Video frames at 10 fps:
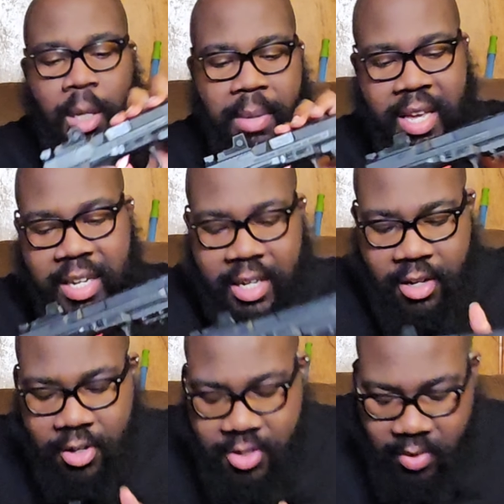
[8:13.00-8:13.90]
But yeah, and then
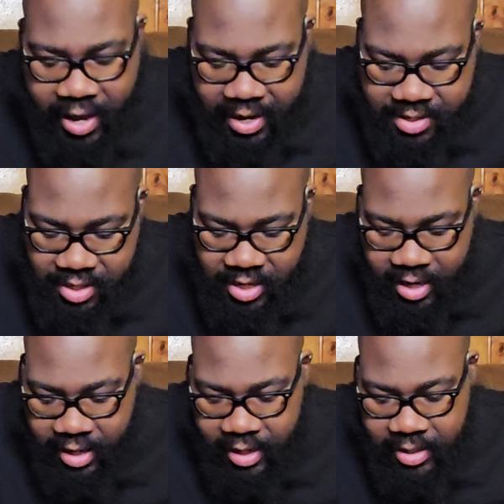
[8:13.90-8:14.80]
it also has the
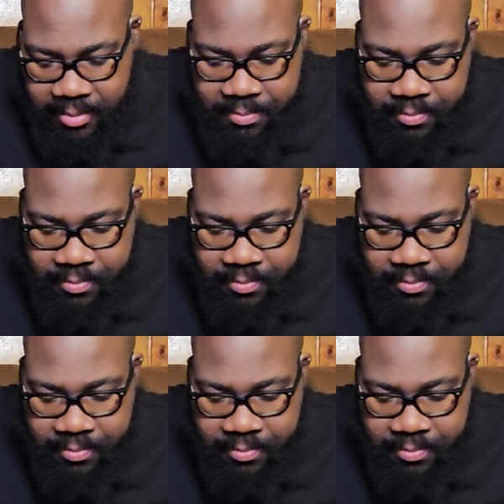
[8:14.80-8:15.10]
uh,